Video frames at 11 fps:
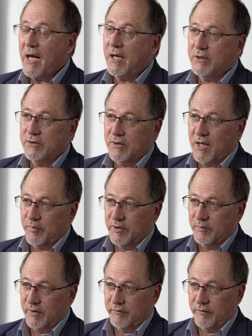and you happen
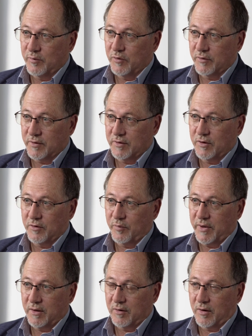to be from Northern
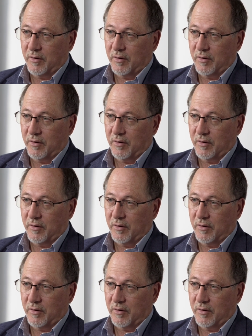European